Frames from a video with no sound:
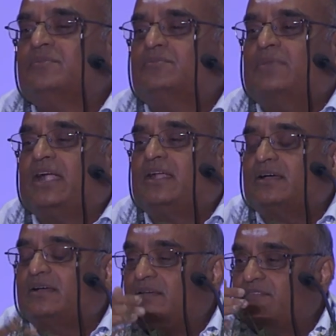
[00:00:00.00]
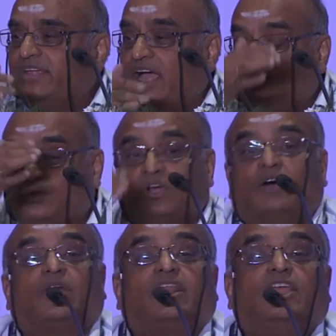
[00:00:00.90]
But we have to
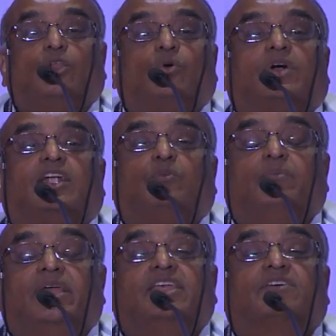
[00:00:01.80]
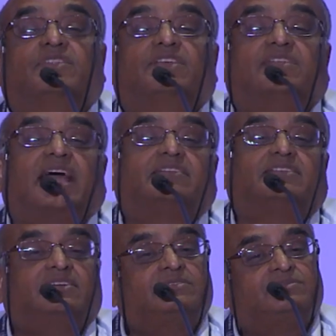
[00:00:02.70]
have a relook at many of these acts.
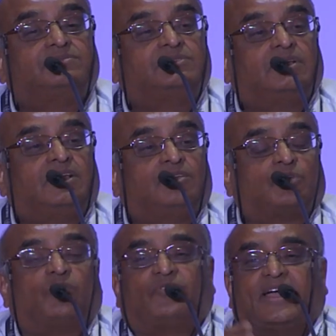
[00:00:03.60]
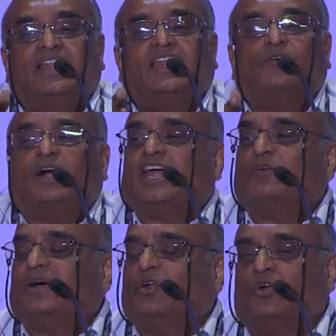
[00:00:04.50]
And so finally, what
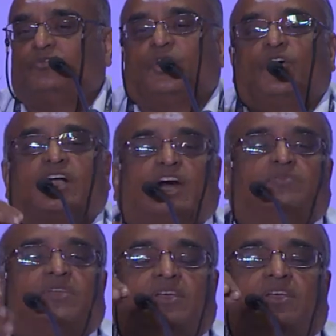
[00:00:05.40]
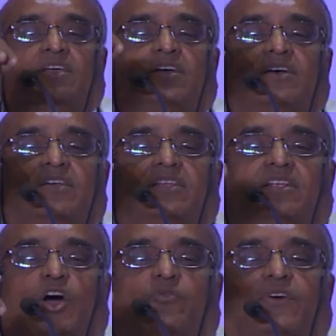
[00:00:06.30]
happened, one fellow comes, the
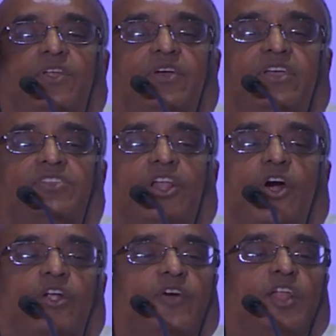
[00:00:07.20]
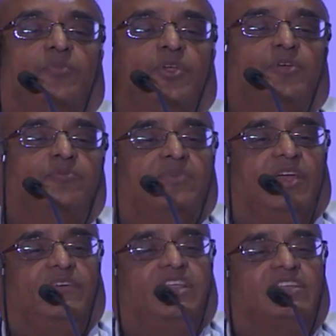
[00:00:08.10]
shop fellow gives an envelope to him
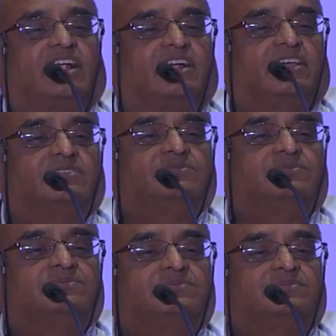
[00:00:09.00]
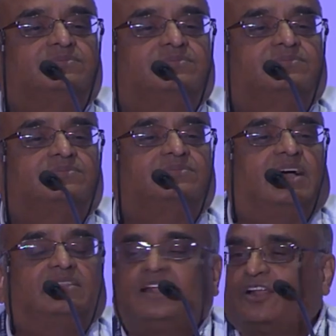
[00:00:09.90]
every Saturday
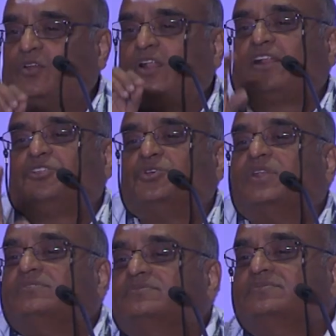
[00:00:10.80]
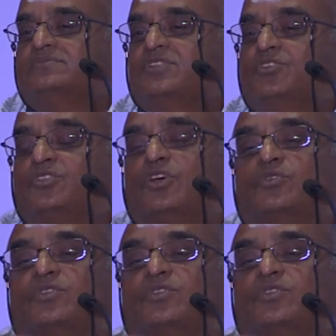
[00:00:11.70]
as a regular ritual. This is how